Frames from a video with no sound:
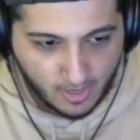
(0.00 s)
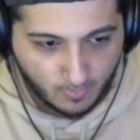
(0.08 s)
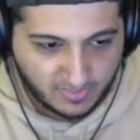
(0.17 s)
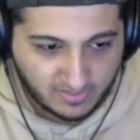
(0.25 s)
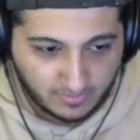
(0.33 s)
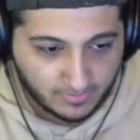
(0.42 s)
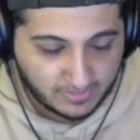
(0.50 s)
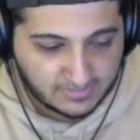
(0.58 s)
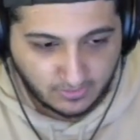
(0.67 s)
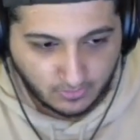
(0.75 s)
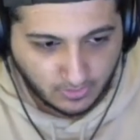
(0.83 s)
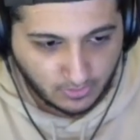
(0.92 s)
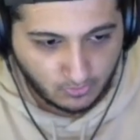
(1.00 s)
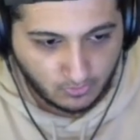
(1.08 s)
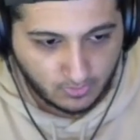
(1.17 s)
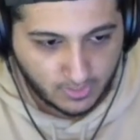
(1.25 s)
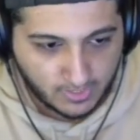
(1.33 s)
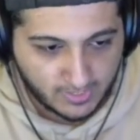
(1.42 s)
But I think the best thing you can
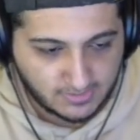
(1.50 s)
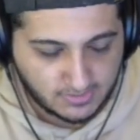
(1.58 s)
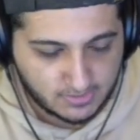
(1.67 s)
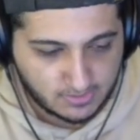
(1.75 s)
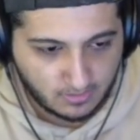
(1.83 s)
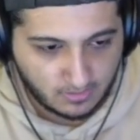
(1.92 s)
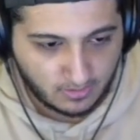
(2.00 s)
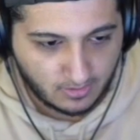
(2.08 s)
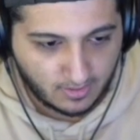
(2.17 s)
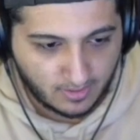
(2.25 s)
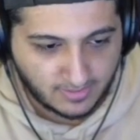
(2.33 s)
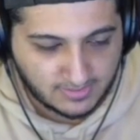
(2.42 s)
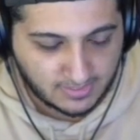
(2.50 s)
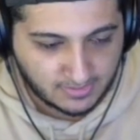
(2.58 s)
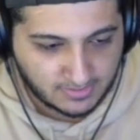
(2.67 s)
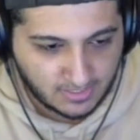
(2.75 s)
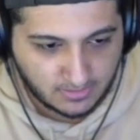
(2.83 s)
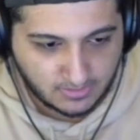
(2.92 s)
do is, all right, this is going
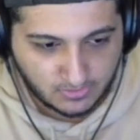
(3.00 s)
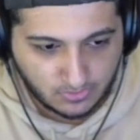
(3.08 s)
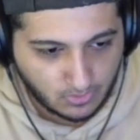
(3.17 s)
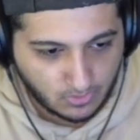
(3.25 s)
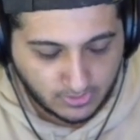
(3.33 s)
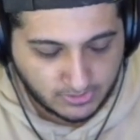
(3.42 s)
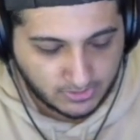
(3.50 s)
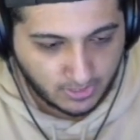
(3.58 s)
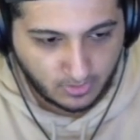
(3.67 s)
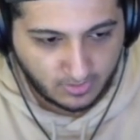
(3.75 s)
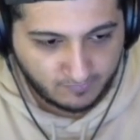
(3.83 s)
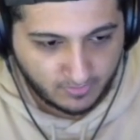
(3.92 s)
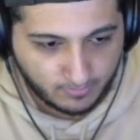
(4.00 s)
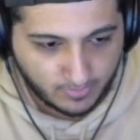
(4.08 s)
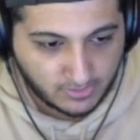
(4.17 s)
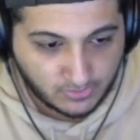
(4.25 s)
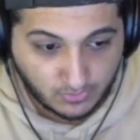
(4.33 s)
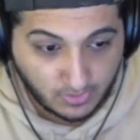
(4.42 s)
to sound like so cliche or whatever,
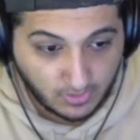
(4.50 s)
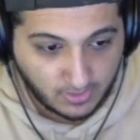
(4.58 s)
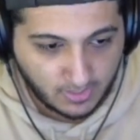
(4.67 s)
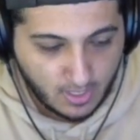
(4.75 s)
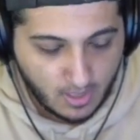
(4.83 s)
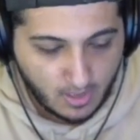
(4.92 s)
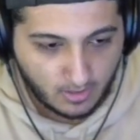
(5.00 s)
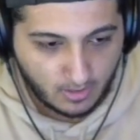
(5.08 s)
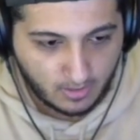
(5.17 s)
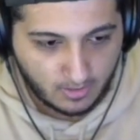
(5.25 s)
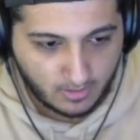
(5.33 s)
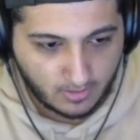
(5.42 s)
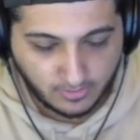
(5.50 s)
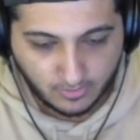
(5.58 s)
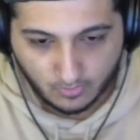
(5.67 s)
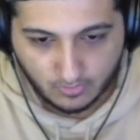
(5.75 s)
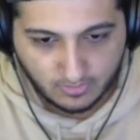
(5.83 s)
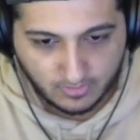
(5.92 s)
but it's really uh,
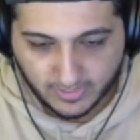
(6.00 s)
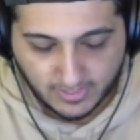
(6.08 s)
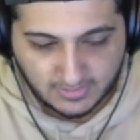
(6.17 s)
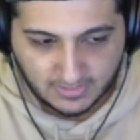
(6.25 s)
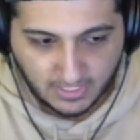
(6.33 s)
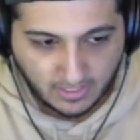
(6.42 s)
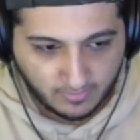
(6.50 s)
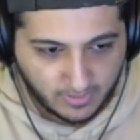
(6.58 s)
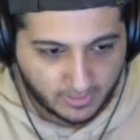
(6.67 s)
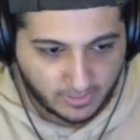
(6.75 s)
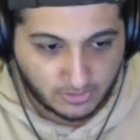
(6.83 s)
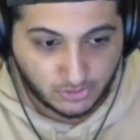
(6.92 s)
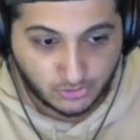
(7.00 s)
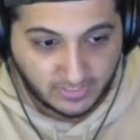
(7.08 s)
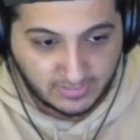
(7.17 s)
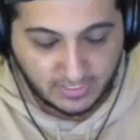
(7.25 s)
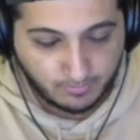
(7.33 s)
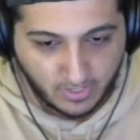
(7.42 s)
don't like, it's not going to be like a
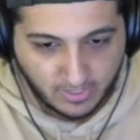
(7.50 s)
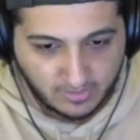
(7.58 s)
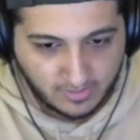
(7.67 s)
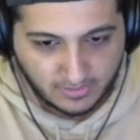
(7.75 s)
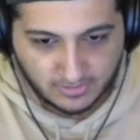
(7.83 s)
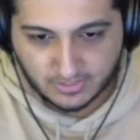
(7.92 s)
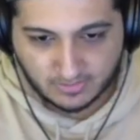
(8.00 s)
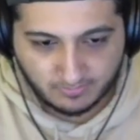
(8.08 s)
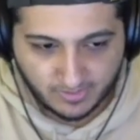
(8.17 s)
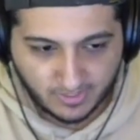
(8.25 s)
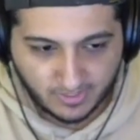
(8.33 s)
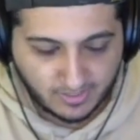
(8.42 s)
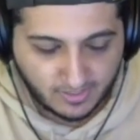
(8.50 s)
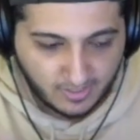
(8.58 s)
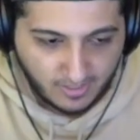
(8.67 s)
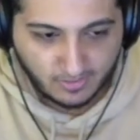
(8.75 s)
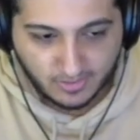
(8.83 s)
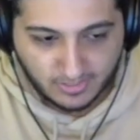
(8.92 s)
strict tip or anything. It's just going to be like,
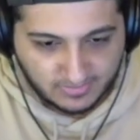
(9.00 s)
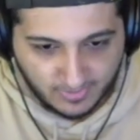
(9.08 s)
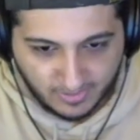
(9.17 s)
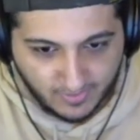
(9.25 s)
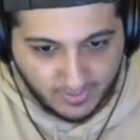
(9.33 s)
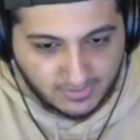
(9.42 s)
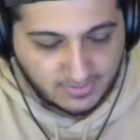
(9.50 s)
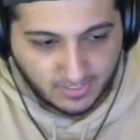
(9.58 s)
here's my advice.